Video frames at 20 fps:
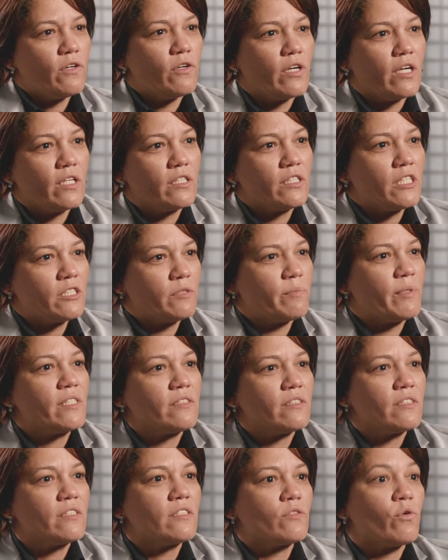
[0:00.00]
though in this
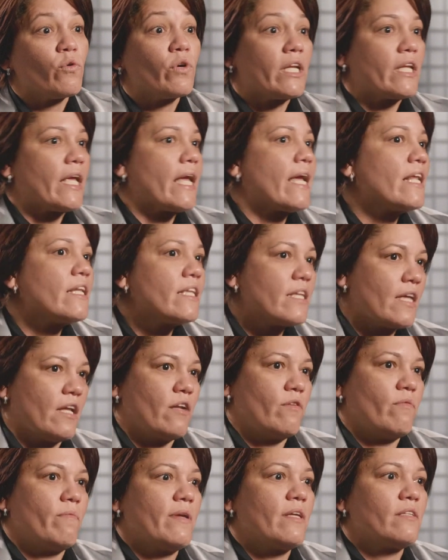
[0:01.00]
business or in any
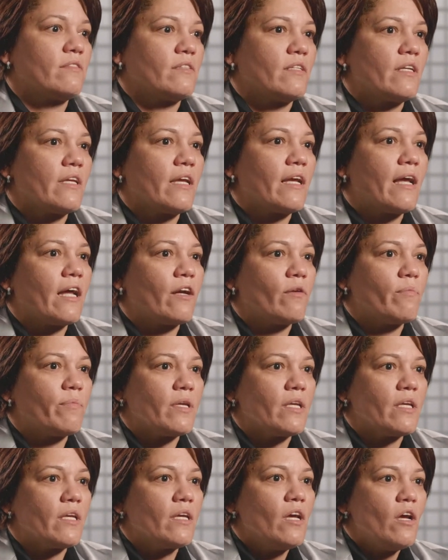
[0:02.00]
kind of business, it gotta
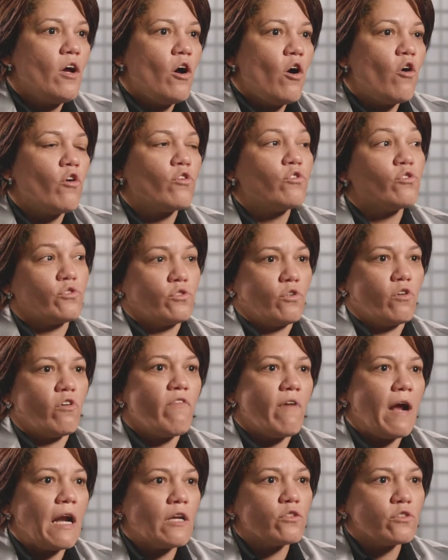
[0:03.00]
be all those core
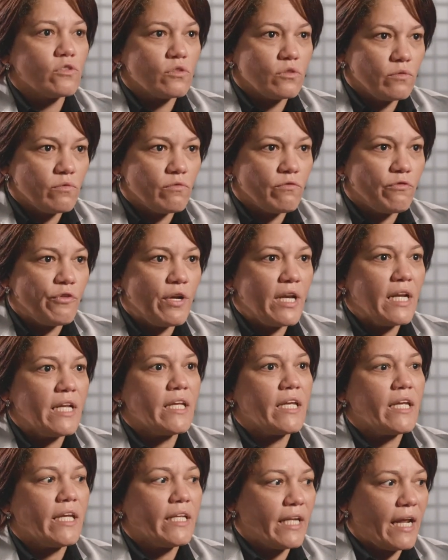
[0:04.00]
values
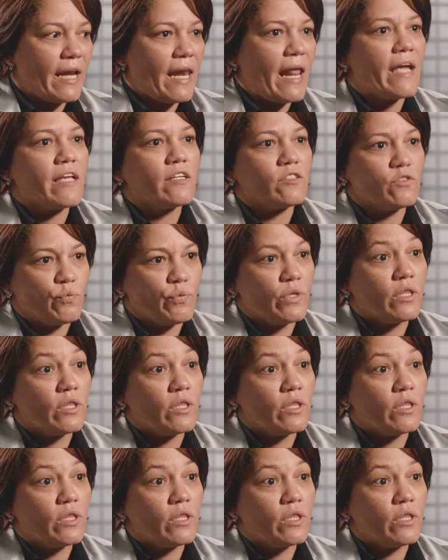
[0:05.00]
really in alliance